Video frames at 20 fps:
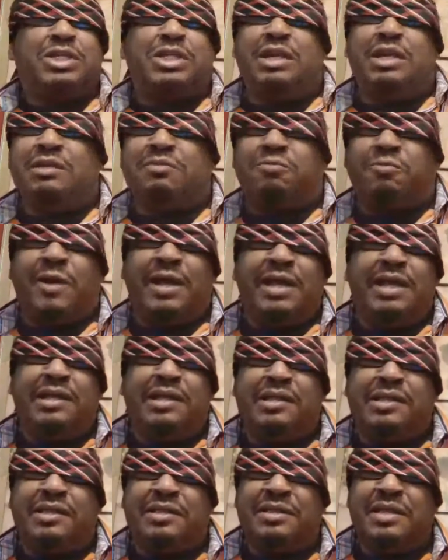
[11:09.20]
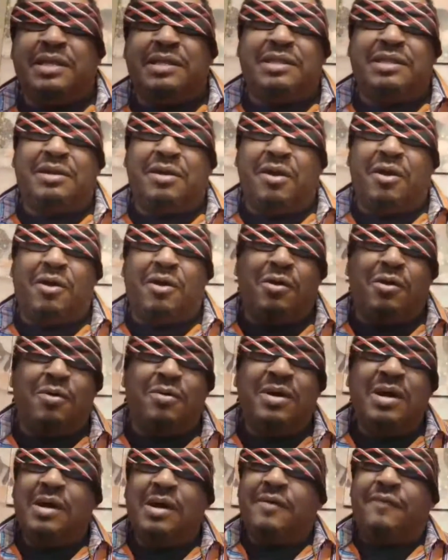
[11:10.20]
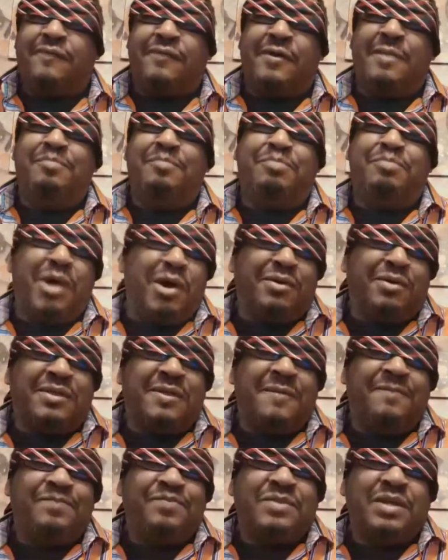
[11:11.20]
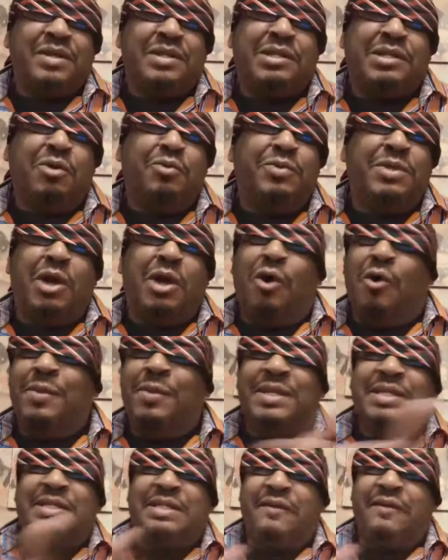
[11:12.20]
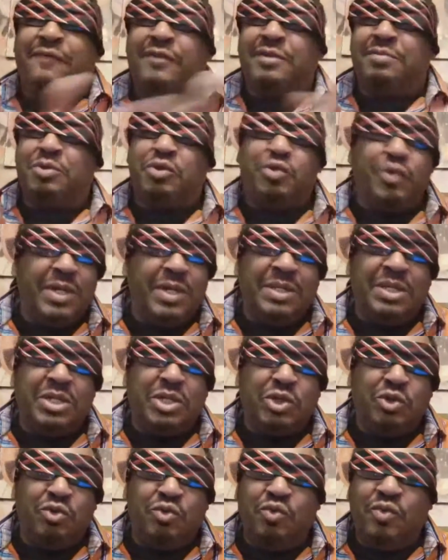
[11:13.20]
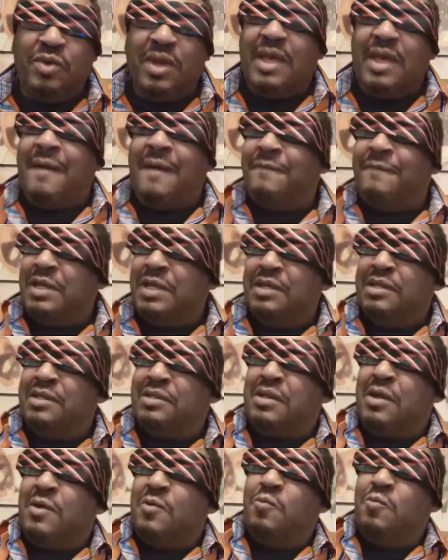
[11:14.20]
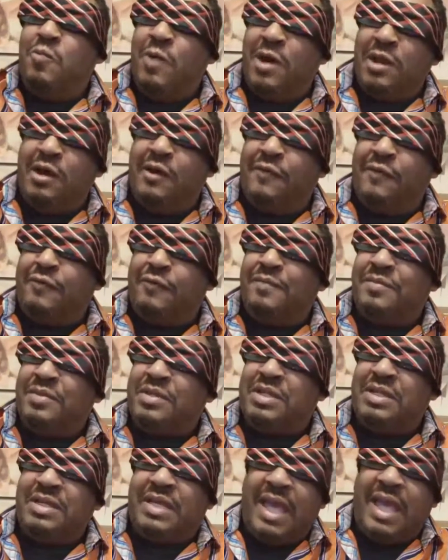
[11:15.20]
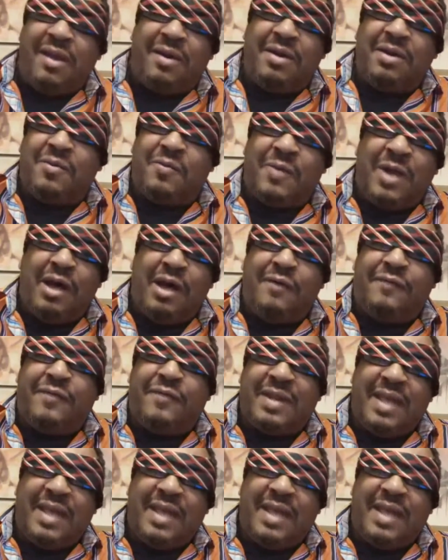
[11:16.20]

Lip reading: she's raised this girl from birth. So the only difference between the two is one of them, she carried around for